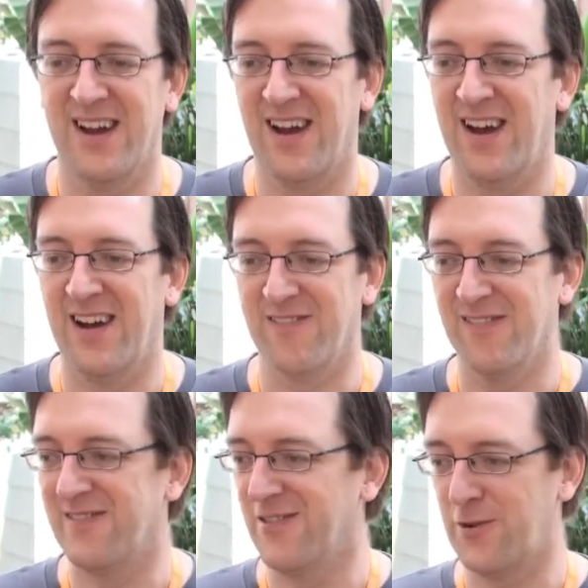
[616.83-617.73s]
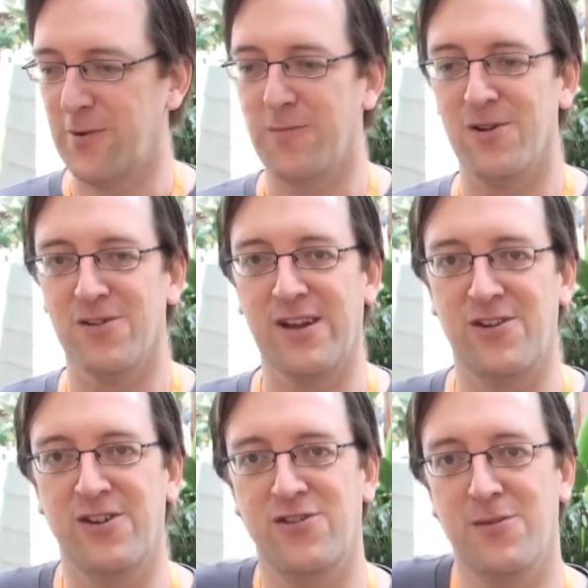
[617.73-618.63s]
The Super Bowl
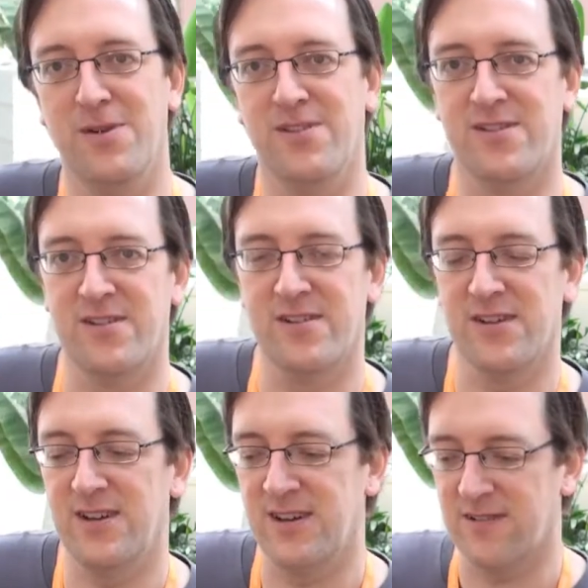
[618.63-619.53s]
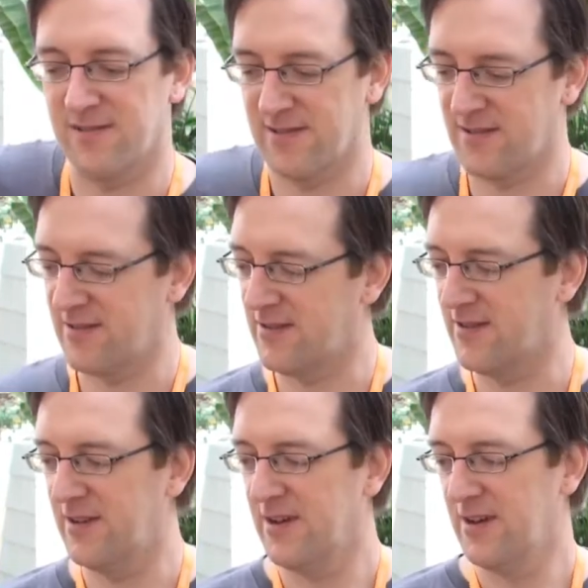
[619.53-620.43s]
actually should be
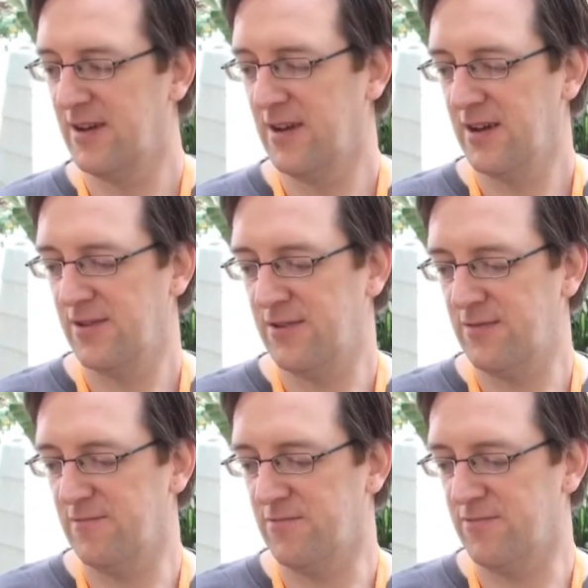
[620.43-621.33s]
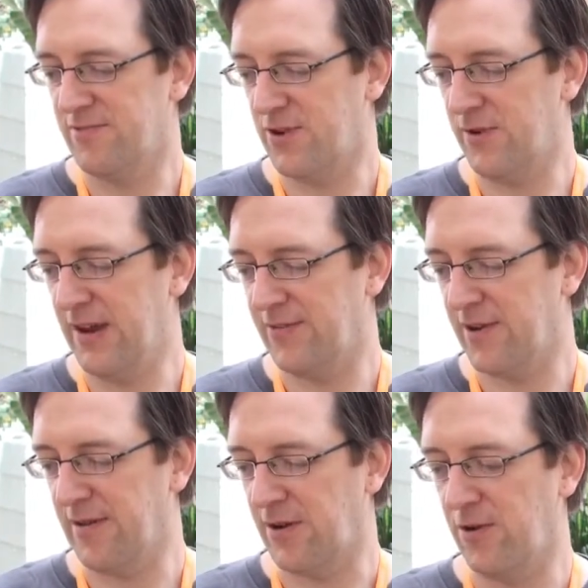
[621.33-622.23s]
starting soon
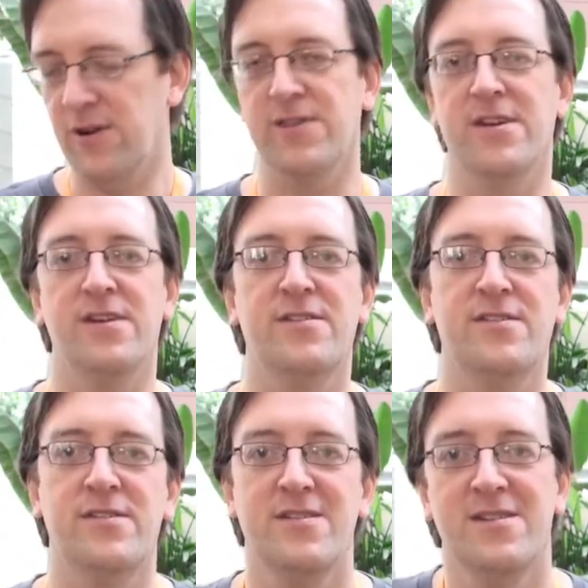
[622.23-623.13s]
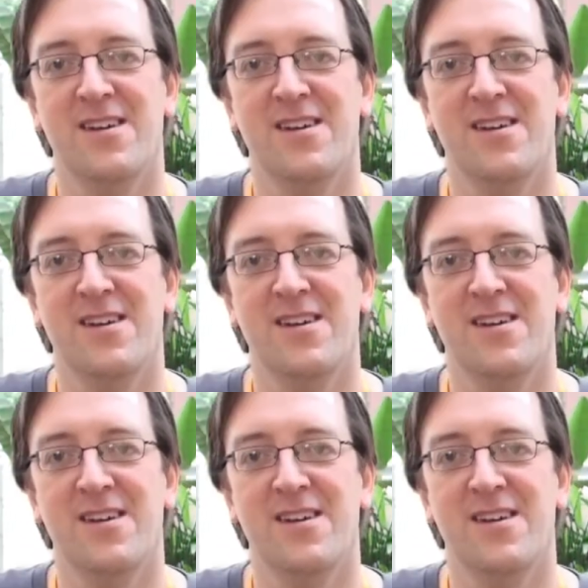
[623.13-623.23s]
after I record this.